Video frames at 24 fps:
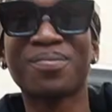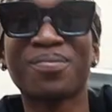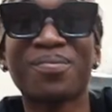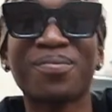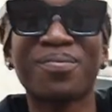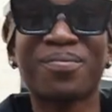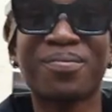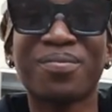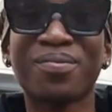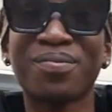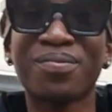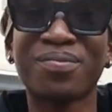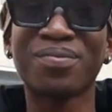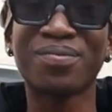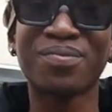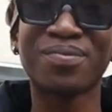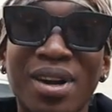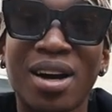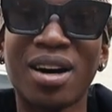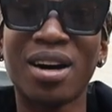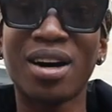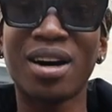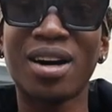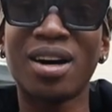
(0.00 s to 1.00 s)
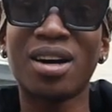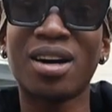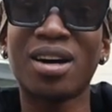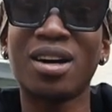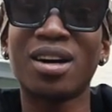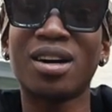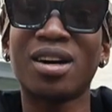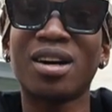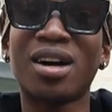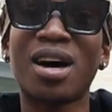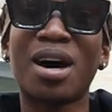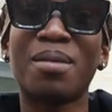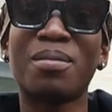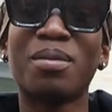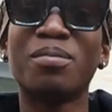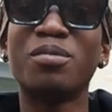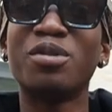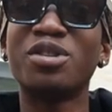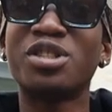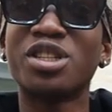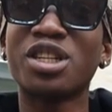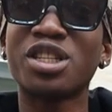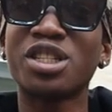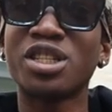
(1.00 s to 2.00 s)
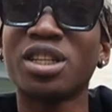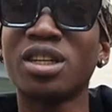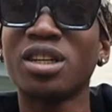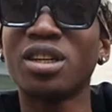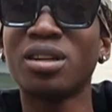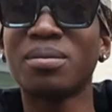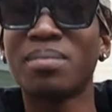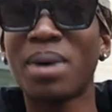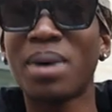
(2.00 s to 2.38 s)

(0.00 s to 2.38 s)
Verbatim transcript: So what do you do? Uh, I'm a musician, a